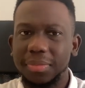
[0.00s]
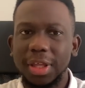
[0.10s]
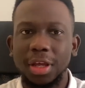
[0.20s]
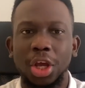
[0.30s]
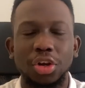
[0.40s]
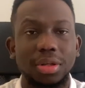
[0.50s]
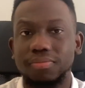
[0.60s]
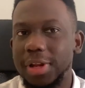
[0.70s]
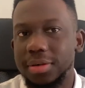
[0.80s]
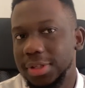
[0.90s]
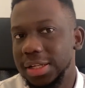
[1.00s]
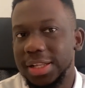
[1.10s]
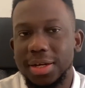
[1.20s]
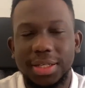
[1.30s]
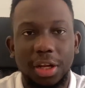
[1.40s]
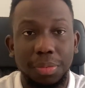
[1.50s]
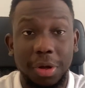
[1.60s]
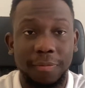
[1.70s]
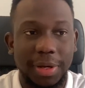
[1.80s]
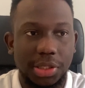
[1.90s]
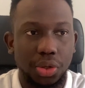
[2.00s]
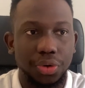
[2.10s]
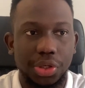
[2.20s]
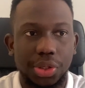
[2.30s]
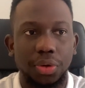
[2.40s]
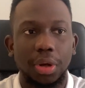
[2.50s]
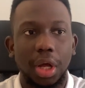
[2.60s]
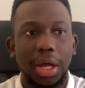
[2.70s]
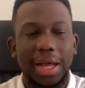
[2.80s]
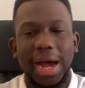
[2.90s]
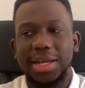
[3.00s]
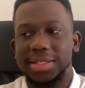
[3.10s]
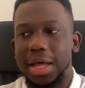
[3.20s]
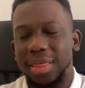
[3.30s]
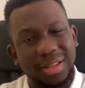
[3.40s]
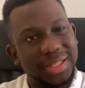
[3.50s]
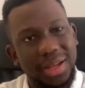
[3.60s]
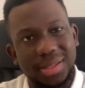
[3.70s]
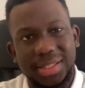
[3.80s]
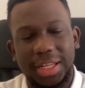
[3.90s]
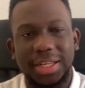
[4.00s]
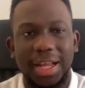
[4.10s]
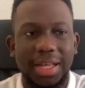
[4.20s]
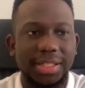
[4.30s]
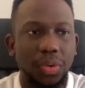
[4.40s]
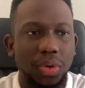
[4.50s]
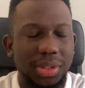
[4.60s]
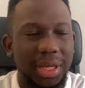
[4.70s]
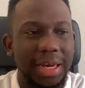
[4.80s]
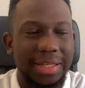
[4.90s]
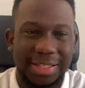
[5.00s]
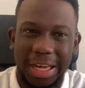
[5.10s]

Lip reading: that was a little bit of my story. So guys, the second stage, like I said, once again, is the